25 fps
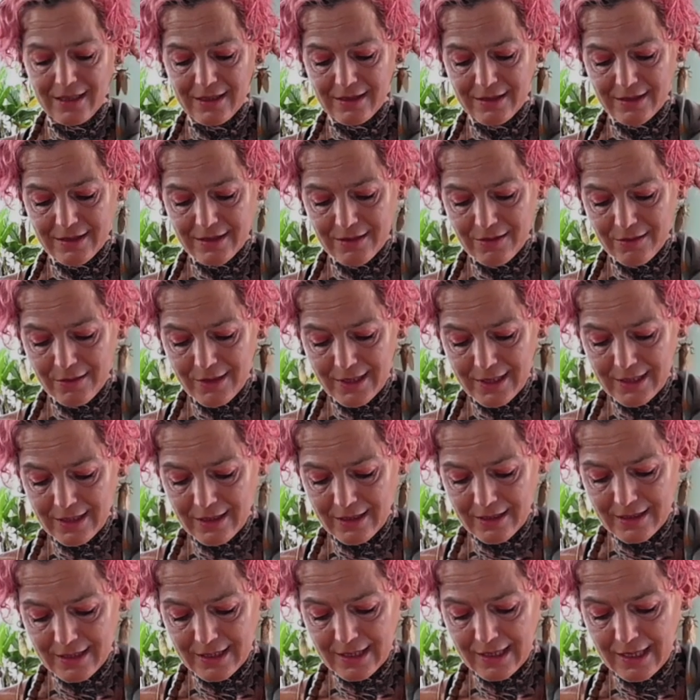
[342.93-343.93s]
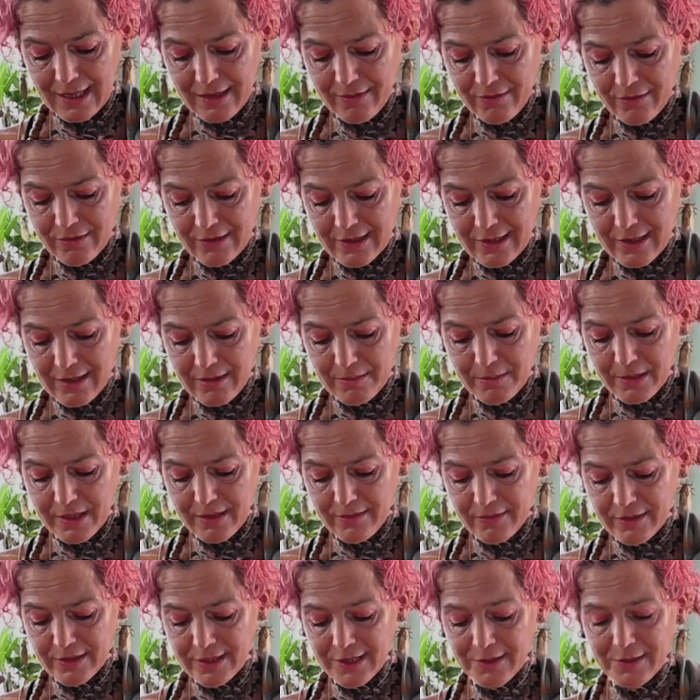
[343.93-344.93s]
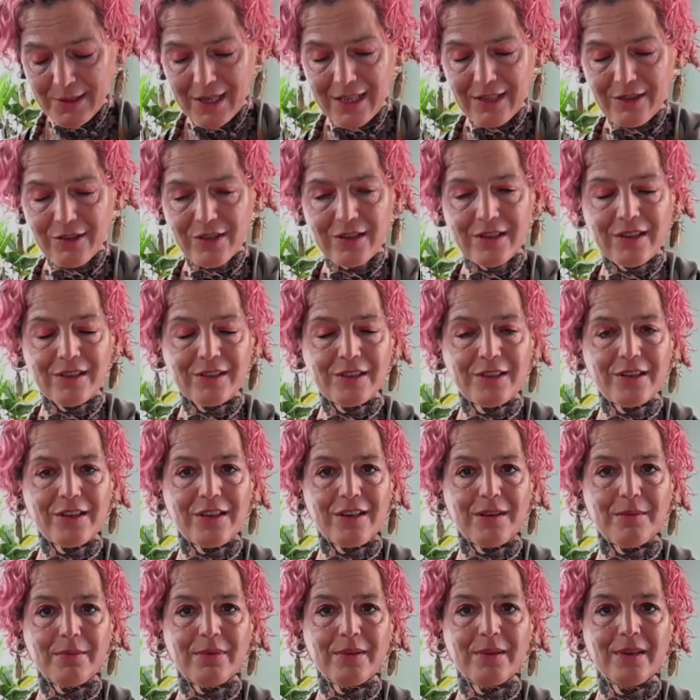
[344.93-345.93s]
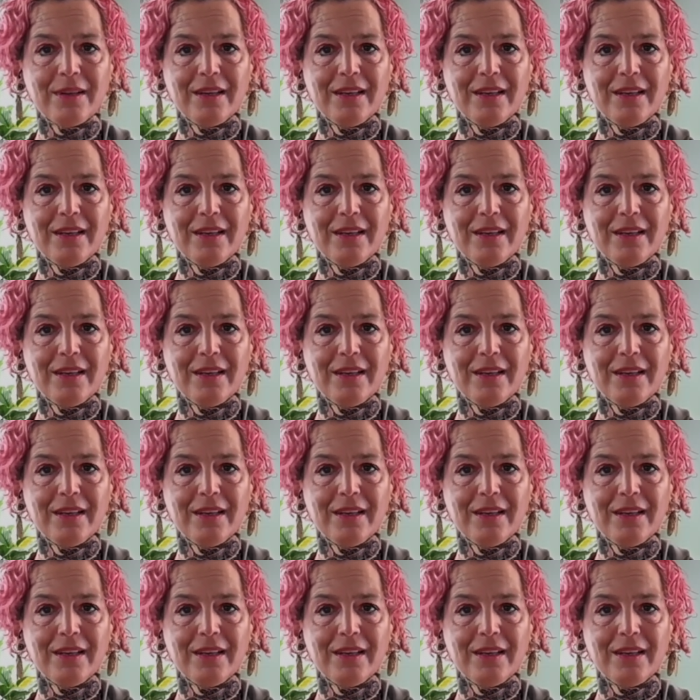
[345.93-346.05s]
So I gave her a little bit of a donation on top.